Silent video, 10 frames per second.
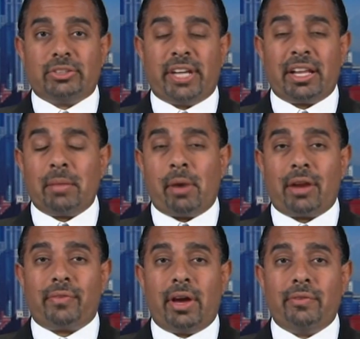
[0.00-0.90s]
genetically
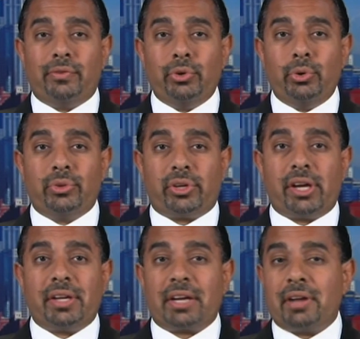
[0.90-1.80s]
modified foods are a
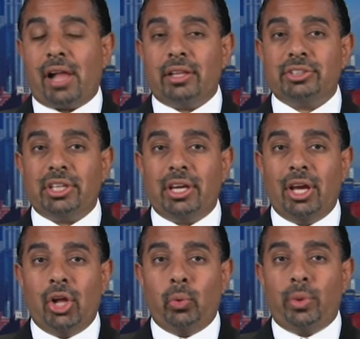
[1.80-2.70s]
technology
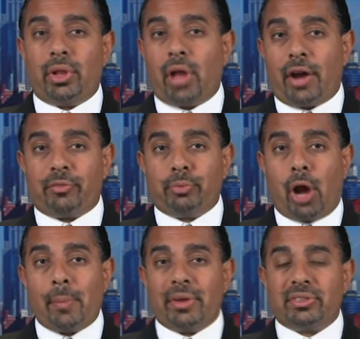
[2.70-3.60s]
with a lot of
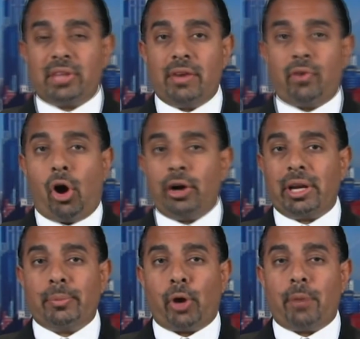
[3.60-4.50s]
promise. They've already
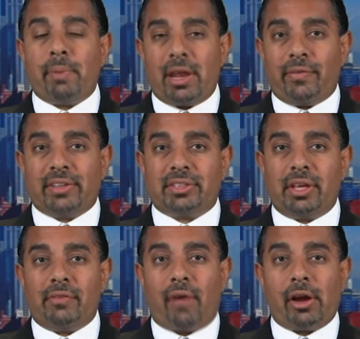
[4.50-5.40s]
brought benefits to the
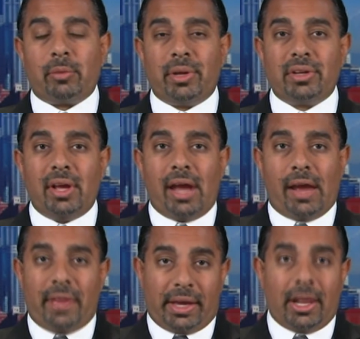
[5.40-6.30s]
environment, and
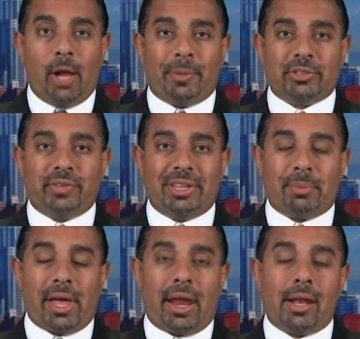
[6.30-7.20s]
they can help us feed the
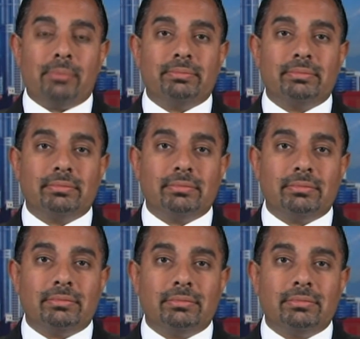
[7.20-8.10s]
planet.
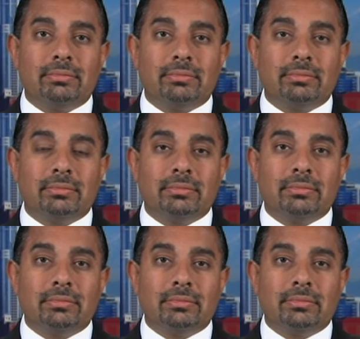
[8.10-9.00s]
Jeffrey, you've got an
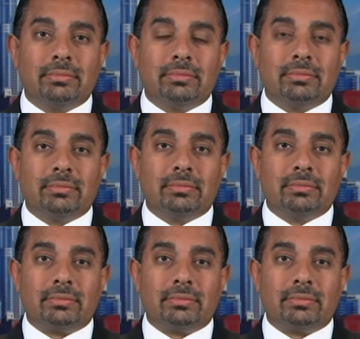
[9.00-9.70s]
entirely different take.